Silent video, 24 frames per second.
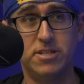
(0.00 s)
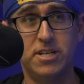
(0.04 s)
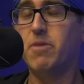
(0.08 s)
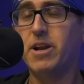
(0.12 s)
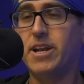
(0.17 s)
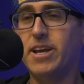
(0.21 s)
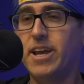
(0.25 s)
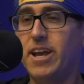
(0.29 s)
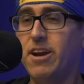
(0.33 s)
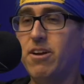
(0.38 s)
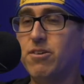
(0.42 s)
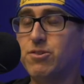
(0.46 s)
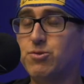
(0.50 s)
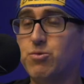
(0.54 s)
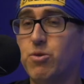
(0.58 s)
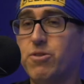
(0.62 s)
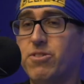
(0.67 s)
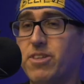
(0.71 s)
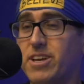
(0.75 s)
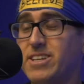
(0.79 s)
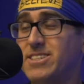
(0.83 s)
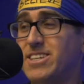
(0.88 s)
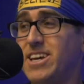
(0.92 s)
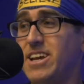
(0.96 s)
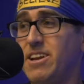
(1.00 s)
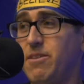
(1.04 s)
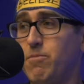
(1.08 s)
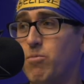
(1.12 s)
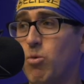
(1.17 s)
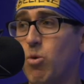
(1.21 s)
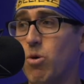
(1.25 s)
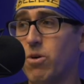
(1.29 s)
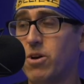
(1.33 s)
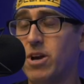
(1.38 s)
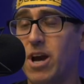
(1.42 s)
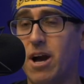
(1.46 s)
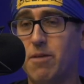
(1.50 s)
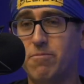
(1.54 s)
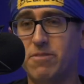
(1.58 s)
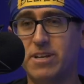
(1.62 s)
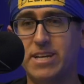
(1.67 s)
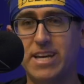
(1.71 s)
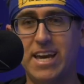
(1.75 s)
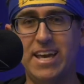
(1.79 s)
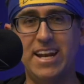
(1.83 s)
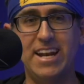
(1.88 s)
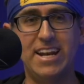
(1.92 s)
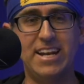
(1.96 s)
But here's where things get even more
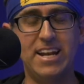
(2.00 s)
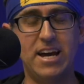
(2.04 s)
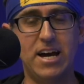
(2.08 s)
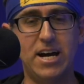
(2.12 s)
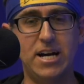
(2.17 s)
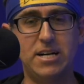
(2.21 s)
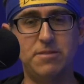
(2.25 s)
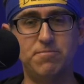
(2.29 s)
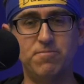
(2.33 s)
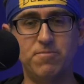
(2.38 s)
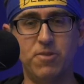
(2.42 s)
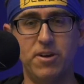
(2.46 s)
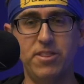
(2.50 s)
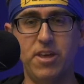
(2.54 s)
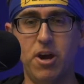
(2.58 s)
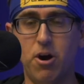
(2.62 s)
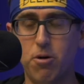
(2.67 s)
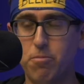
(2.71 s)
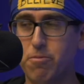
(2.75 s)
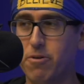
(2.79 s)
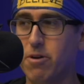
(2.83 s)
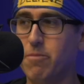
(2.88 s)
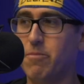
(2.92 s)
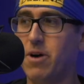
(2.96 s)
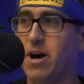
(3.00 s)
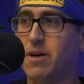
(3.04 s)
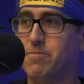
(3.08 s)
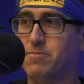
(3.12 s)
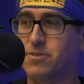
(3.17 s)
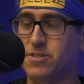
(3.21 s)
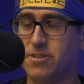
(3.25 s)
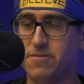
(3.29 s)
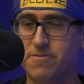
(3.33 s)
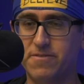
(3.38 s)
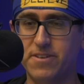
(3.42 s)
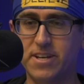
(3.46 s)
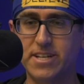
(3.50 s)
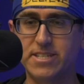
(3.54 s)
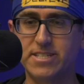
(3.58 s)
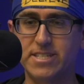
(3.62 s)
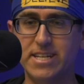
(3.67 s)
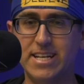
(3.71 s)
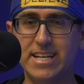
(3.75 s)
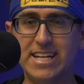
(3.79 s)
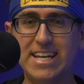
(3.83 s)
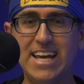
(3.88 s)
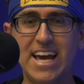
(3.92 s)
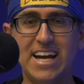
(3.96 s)
complicated. When they opened him up to fix
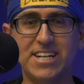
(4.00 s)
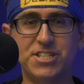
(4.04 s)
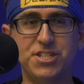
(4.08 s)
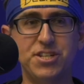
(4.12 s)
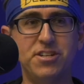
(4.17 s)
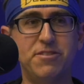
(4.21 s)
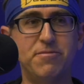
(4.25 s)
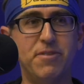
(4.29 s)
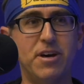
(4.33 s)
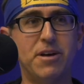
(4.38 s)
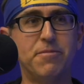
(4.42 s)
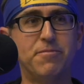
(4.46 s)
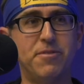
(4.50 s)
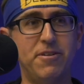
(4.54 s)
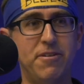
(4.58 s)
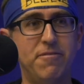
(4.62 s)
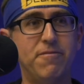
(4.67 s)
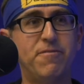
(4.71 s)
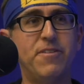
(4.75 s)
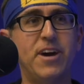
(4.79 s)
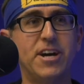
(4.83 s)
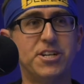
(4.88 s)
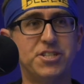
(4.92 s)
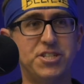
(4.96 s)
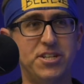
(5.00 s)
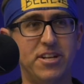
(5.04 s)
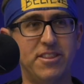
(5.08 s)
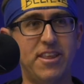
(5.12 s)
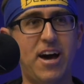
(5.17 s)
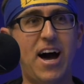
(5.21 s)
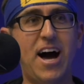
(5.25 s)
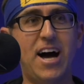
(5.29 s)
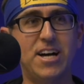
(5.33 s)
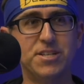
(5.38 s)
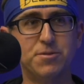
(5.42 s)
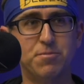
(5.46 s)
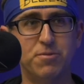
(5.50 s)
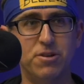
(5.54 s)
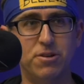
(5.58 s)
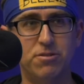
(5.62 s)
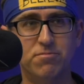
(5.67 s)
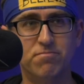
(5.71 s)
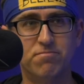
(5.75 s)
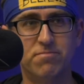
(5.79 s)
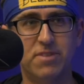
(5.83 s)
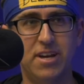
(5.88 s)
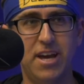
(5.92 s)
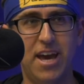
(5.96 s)
it, he actually developed an infection in the
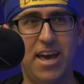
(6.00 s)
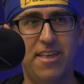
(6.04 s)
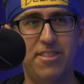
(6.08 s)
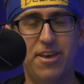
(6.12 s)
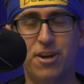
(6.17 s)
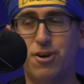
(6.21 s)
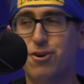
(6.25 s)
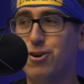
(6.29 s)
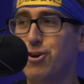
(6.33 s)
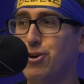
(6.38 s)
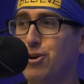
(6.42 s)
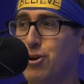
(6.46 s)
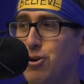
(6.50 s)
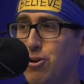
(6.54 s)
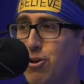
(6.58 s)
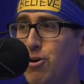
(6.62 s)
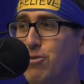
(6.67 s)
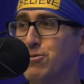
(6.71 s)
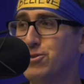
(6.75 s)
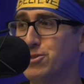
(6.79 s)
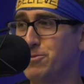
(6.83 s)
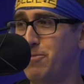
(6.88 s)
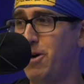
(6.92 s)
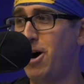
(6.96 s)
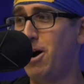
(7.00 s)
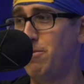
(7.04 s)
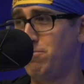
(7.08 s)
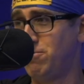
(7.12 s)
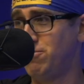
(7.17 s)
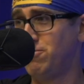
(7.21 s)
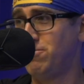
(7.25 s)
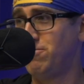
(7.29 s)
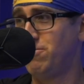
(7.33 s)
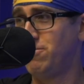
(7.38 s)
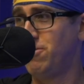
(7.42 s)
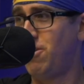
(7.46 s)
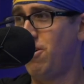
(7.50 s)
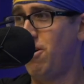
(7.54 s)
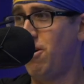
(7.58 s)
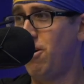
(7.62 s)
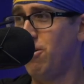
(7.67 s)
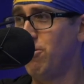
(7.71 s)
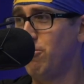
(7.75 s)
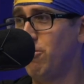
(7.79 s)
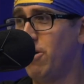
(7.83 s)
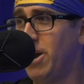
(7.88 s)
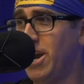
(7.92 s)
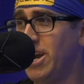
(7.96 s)
hospital, and they couldn't close him up
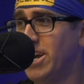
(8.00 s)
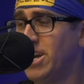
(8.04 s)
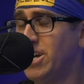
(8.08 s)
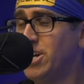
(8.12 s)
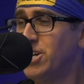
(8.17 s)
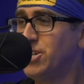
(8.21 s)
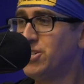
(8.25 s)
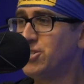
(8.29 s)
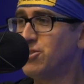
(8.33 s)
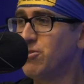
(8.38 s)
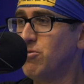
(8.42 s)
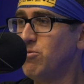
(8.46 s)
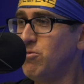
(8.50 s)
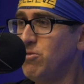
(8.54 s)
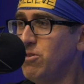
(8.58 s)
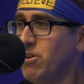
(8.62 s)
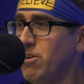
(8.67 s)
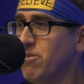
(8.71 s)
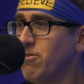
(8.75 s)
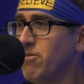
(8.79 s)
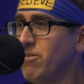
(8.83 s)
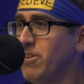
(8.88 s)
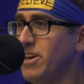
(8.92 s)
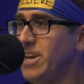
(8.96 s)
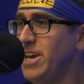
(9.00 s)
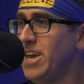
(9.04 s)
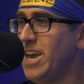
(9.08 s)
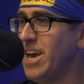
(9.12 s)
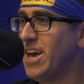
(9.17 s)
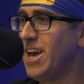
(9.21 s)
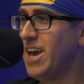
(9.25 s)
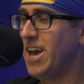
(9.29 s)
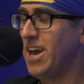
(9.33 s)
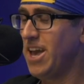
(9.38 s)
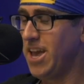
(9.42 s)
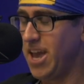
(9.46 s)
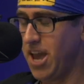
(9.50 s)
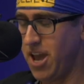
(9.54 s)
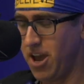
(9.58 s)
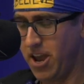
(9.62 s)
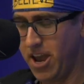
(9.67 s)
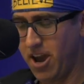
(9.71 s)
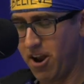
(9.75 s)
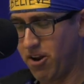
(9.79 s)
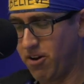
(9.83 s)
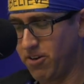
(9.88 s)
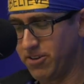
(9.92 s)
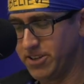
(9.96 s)
all the way. So literally,
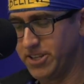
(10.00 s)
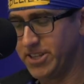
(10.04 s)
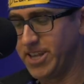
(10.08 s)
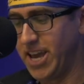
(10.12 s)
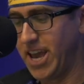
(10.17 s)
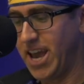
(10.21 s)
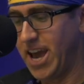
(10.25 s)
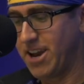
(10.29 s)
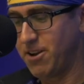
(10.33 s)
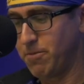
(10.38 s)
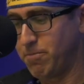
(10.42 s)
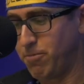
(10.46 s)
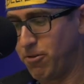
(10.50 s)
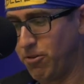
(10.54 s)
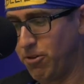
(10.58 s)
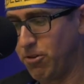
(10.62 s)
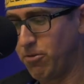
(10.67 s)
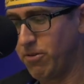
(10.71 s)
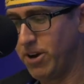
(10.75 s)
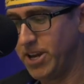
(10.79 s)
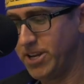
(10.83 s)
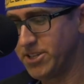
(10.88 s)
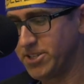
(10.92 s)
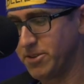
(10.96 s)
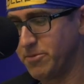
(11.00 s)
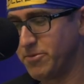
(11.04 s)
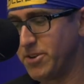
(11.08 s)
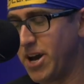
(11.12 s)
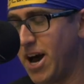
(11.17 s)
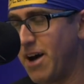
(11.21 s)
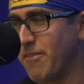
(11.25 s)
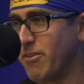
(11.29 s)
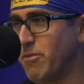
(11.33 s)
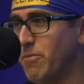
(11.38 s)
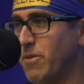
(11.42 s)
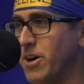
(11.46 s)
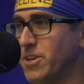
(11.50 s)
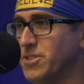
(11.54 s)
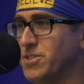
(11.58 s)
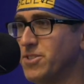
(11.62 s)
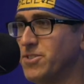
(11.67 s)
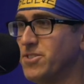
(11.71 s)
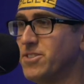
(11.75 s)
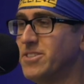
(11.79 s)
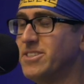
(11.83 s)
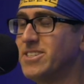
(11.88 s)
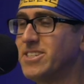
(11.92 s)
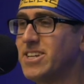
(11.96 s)
they had to pull away his abdominal
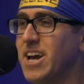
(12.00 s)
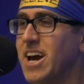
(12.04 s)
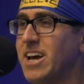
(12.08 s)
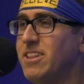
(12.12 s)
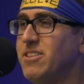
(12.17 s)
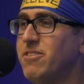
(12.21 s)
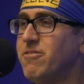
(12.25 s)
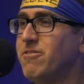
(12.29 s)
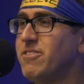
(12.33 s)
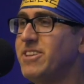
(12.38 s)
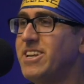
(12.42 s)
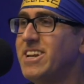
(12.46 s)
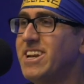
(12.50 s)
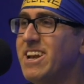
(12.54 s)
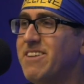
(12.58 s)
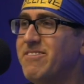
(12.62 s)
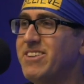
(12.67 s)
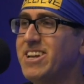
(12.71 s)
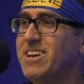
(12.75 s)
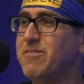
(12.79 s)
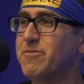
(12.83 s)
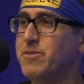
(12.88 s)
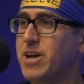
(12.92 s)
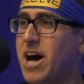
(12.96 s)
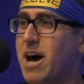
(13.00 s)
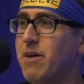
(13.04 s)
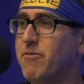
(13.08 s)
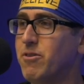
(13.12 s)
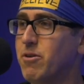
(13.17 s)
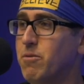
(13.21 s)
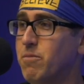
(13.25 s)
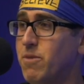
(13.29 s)
muscles. So this guy literally didn't have any abdominal